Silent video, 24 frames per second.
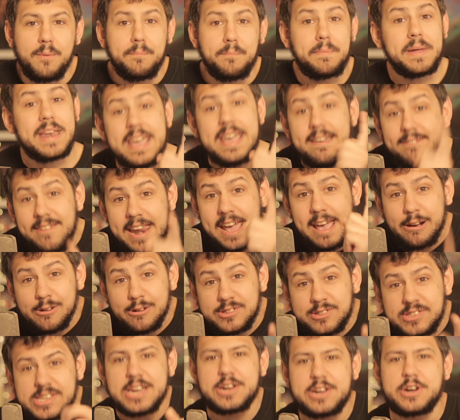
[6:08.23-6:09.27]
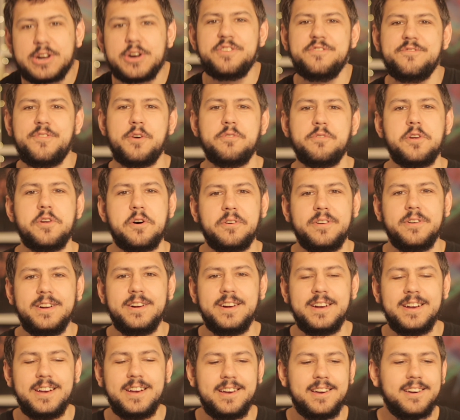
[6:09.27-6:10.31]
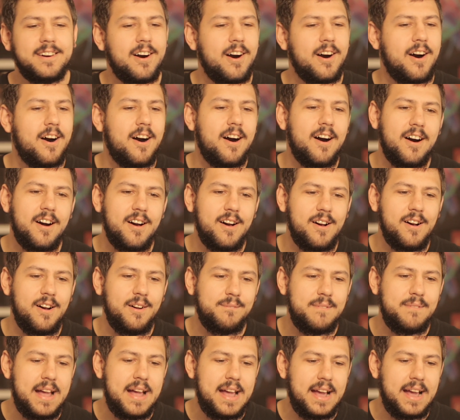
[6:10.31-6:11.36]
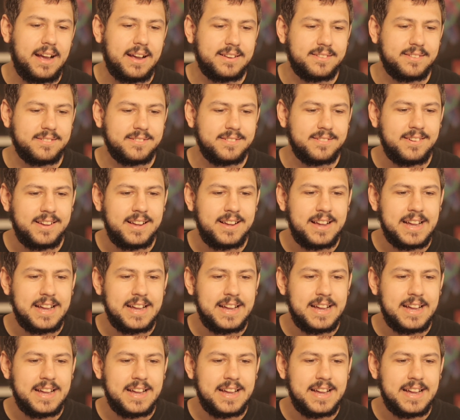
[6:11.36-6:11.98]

But even AOC couldn't vote no. Oh, man.